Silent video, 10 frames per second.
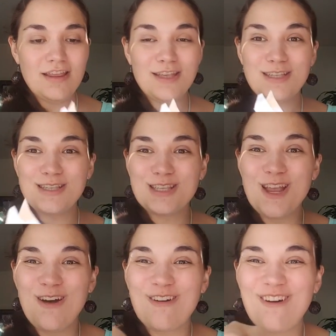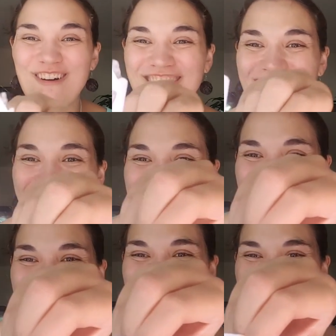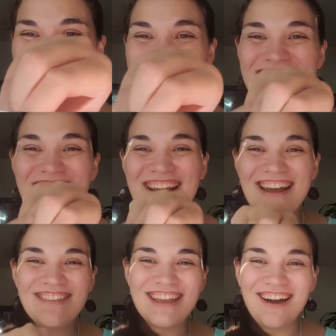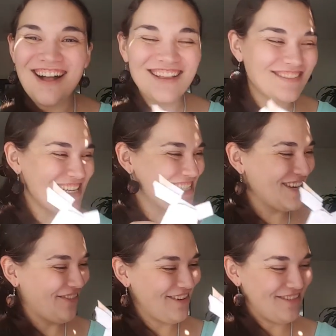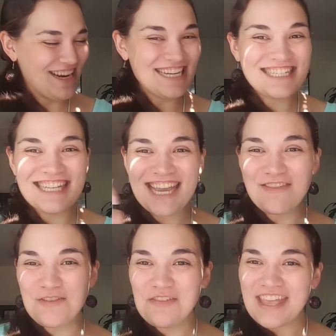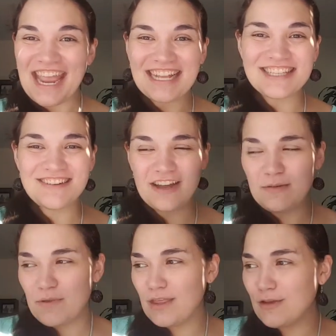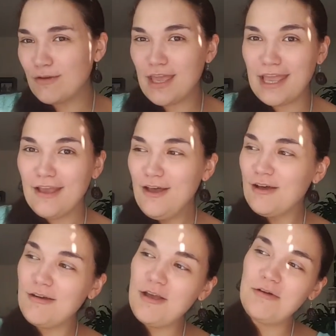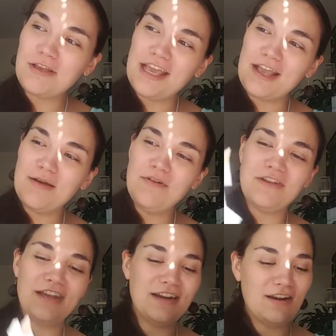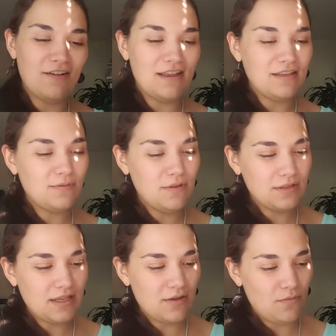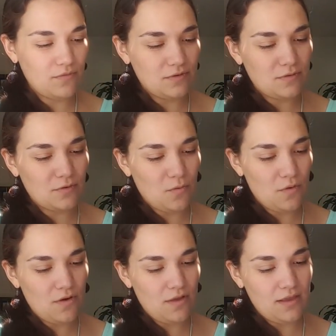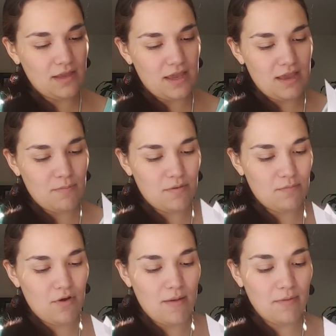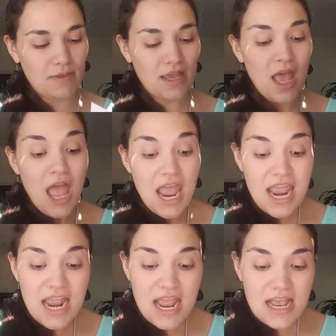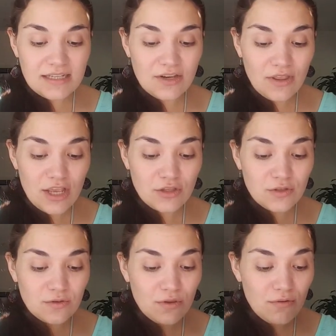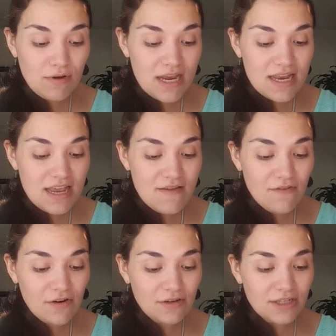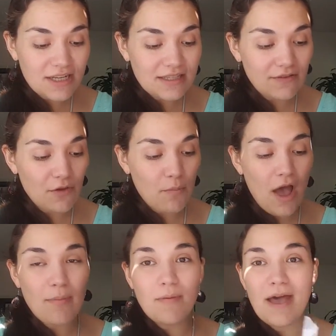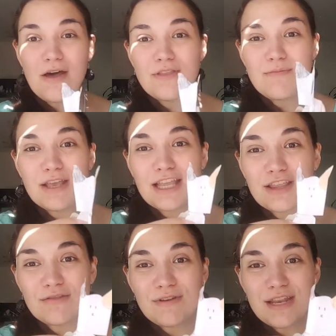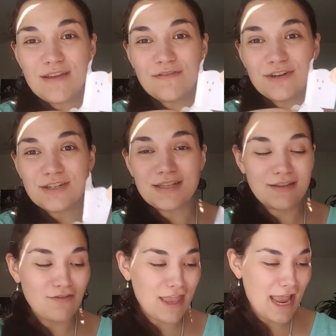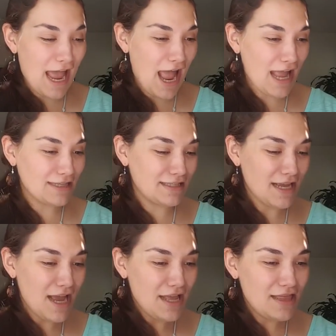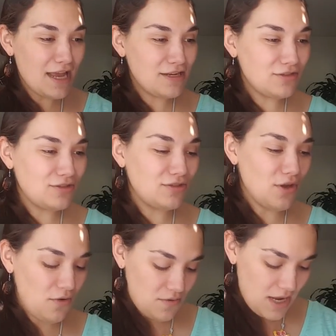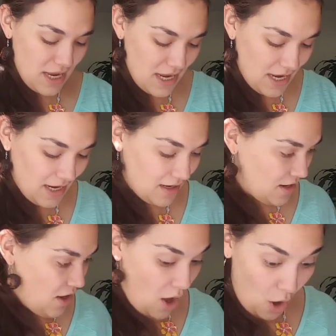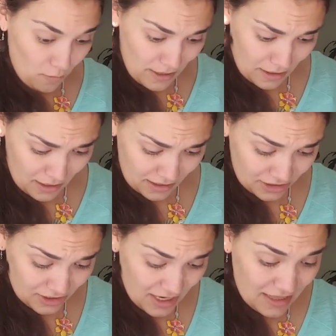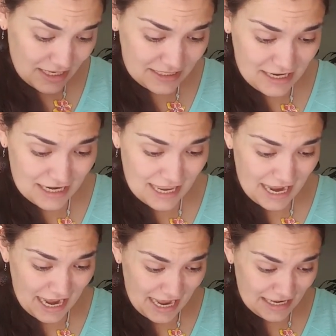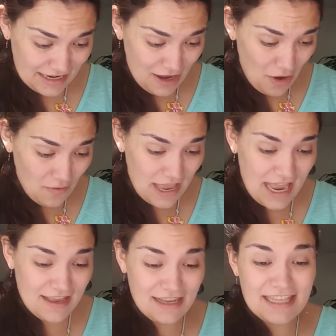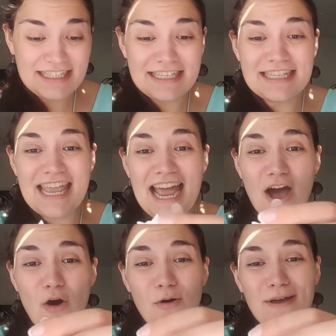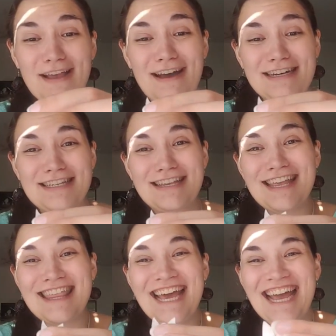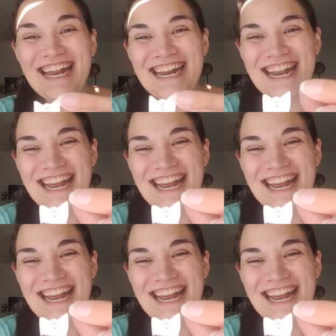This is so cool. Now I have like all of these different ways to like move the cats around and be like, okay, all right, okay, come over here. All right, this one looks like Squirrel Leap, probably. It is, they're like 3D versions. If you pop them out, they make like 3D versions of the cats. That is so neat. Oh my gosh, that's not a cat. Okay, hang on, this is a cat. Oh my gosh, look at that.